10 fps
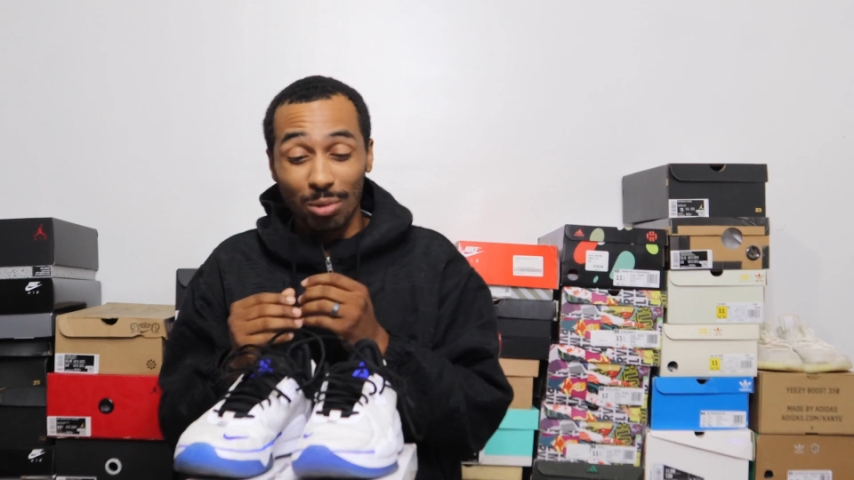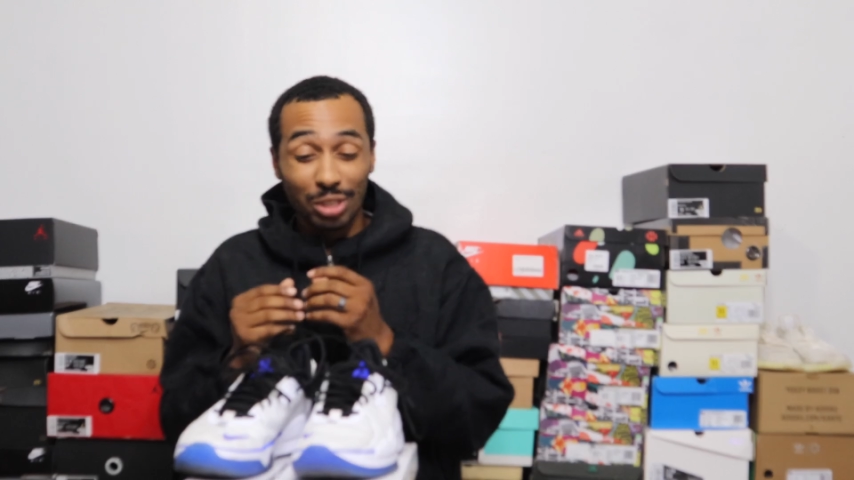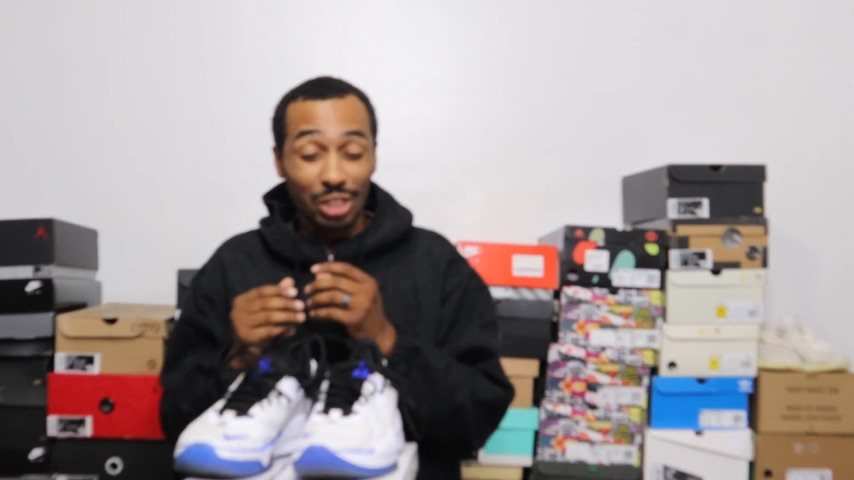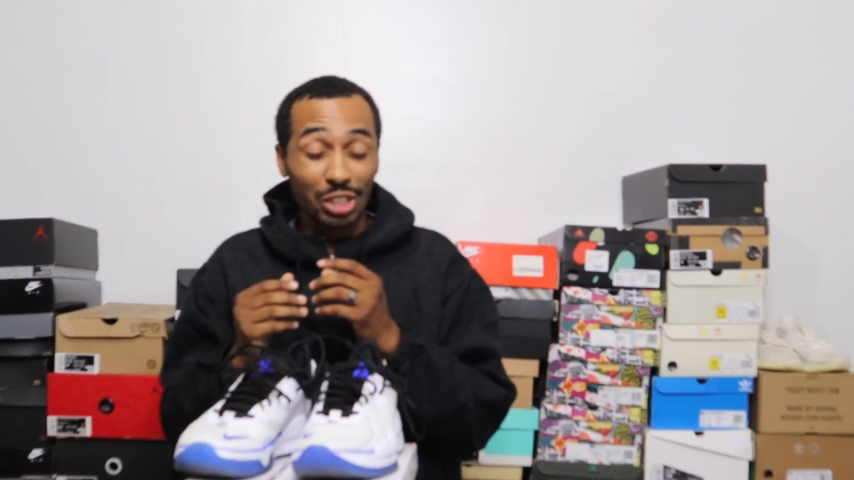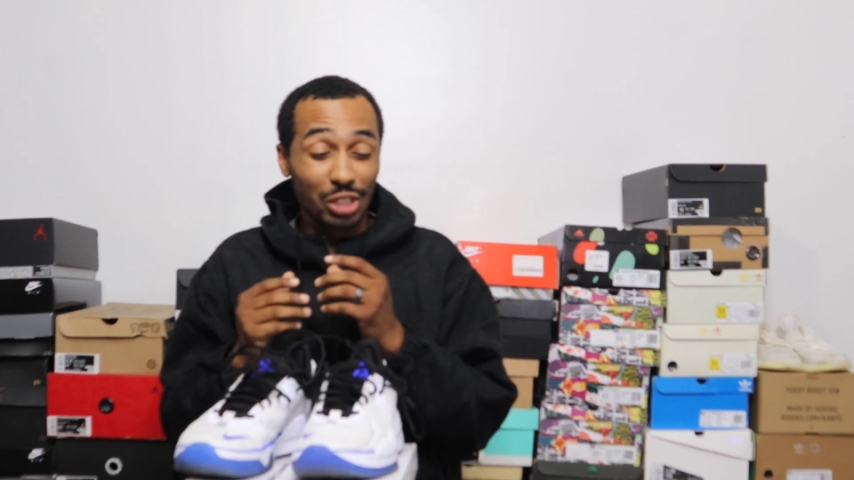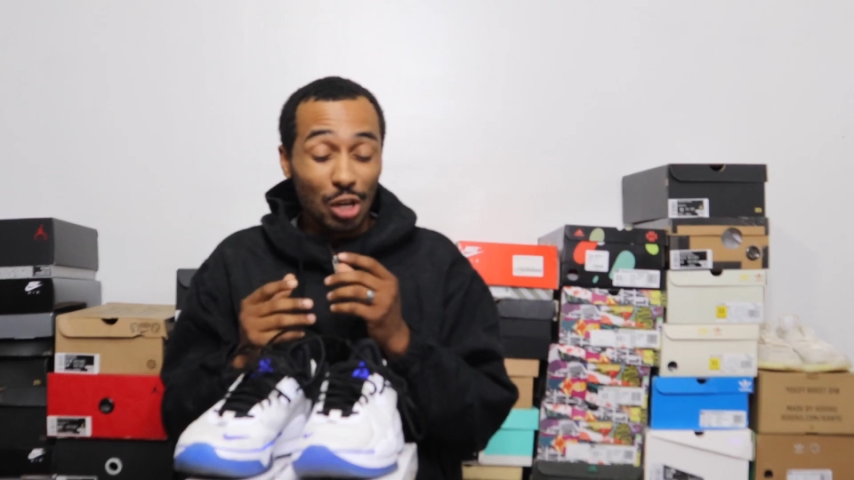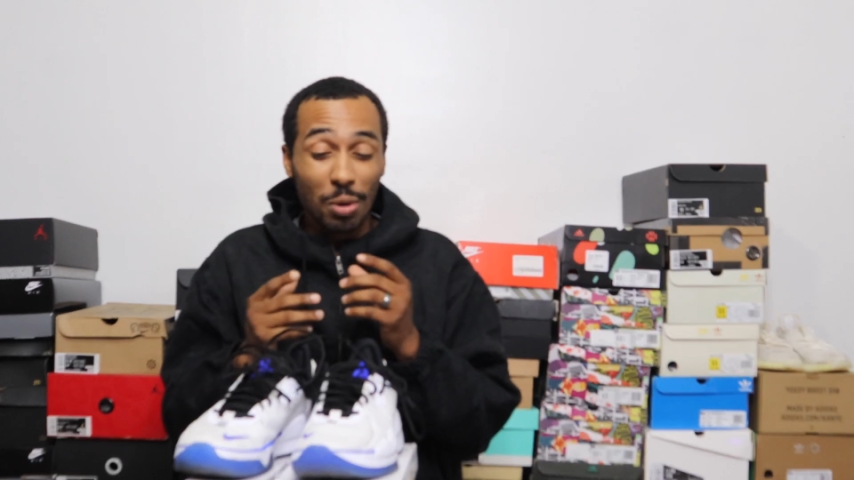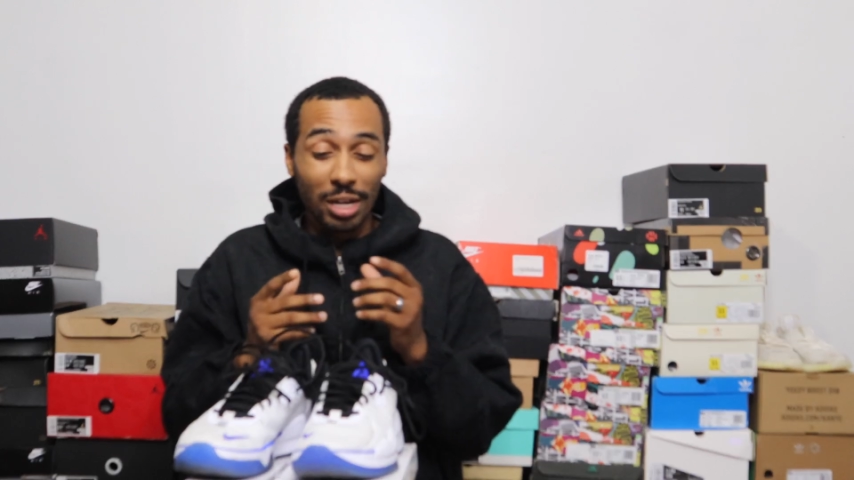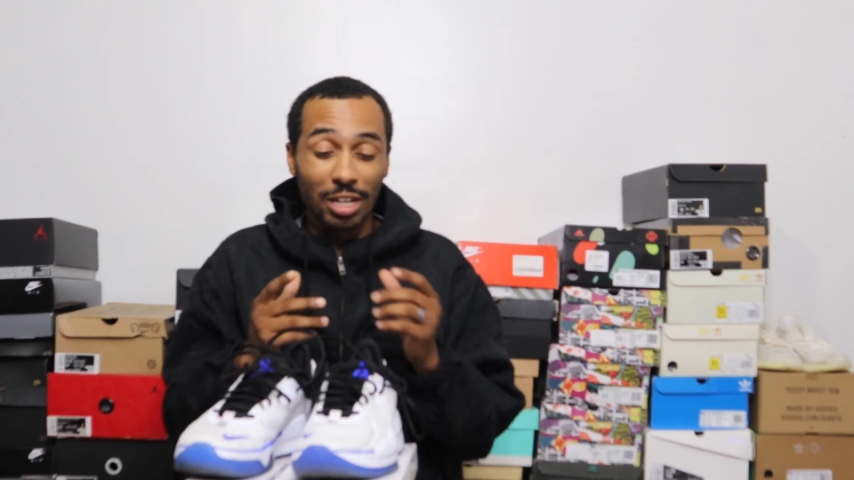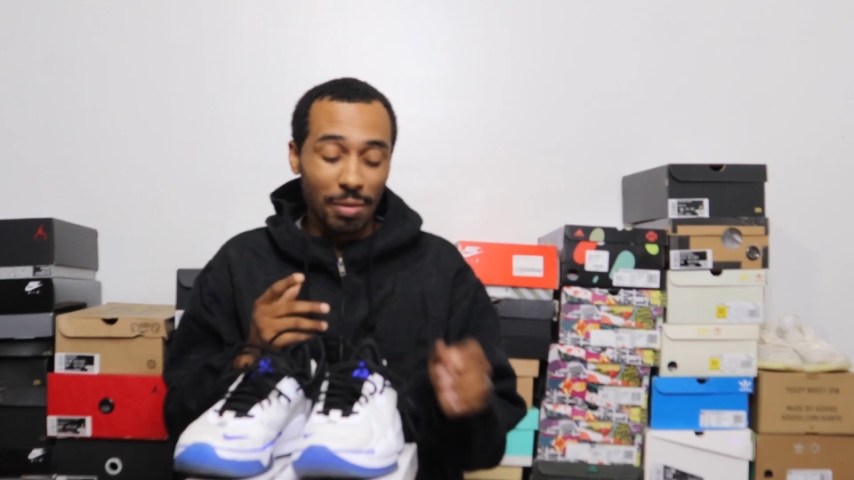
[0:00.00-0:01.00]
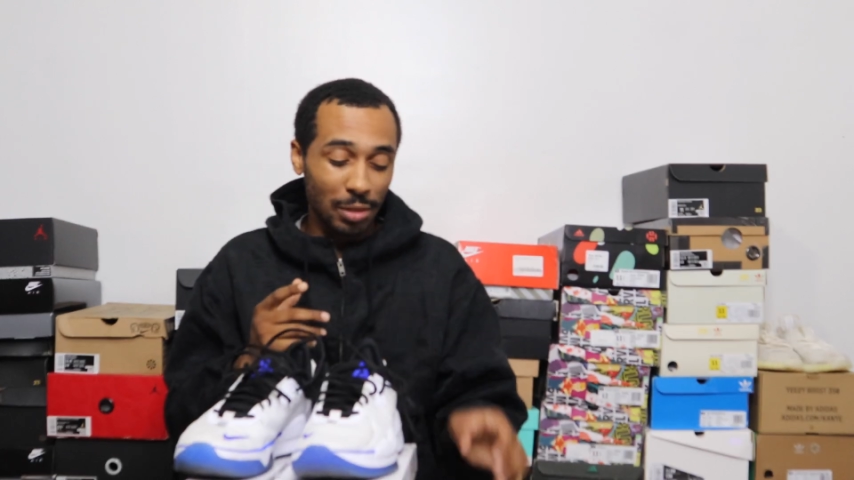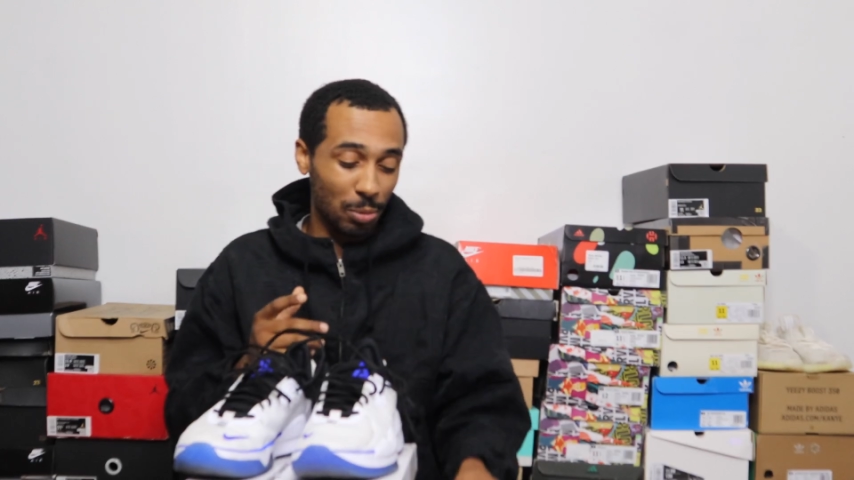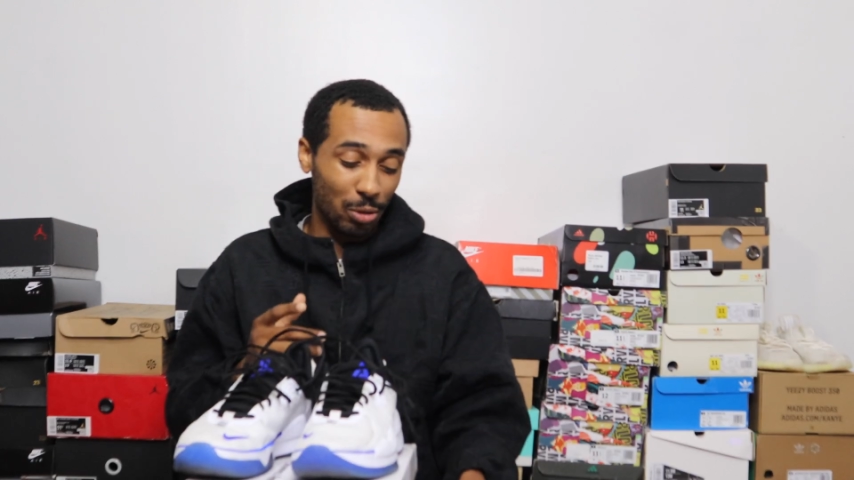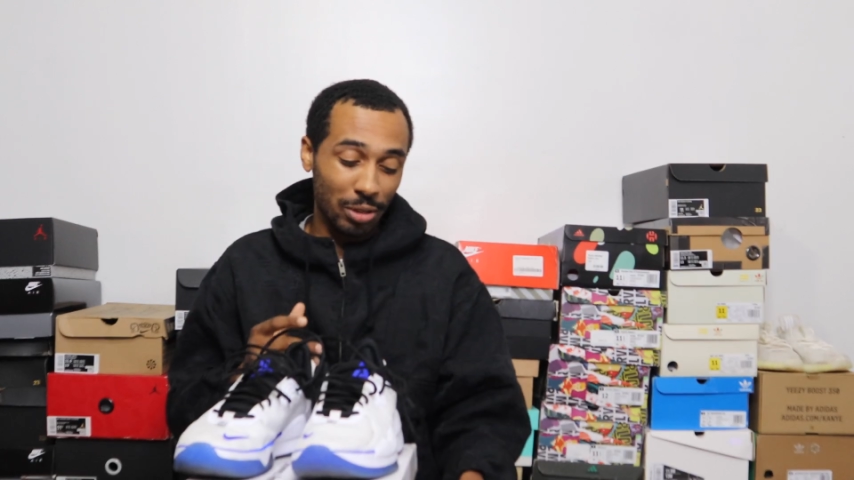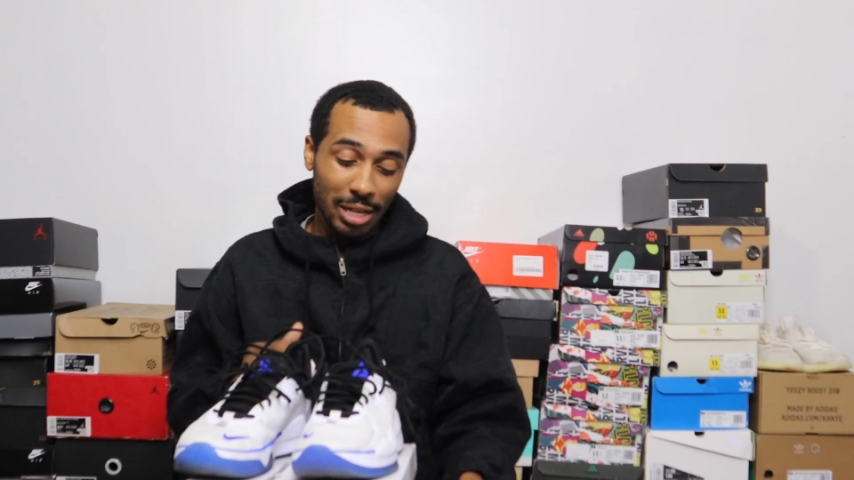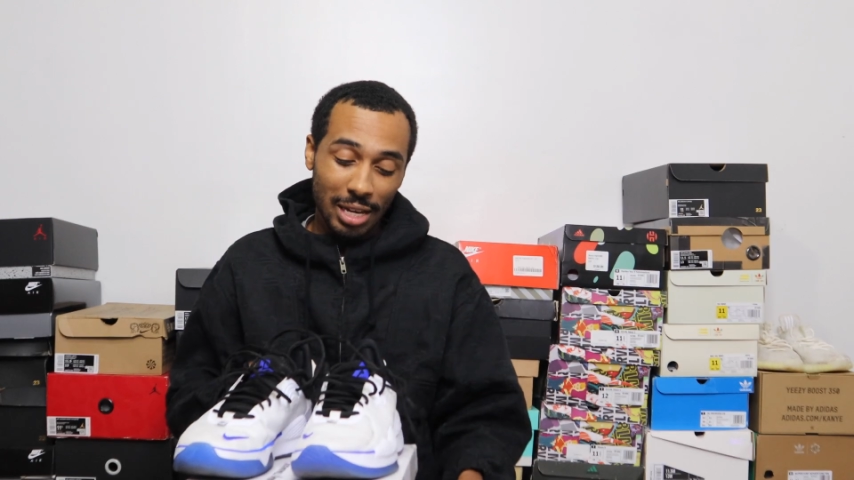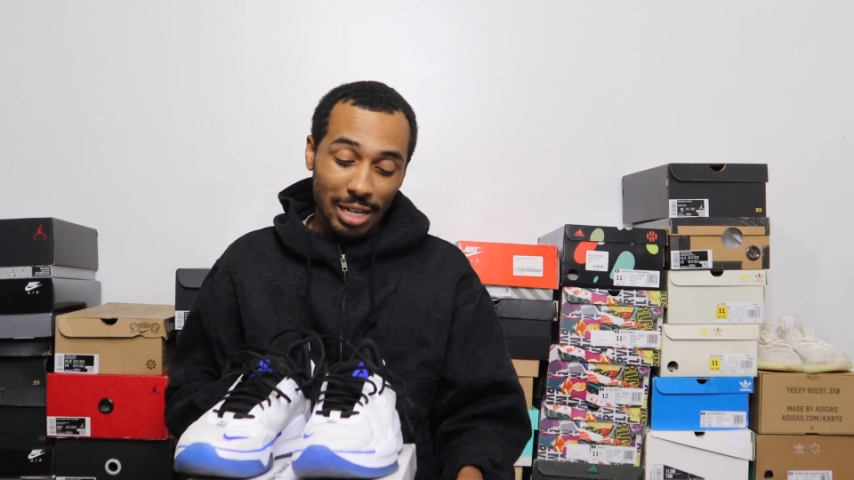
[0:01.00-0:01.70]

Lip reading: it was just so uncomfortable,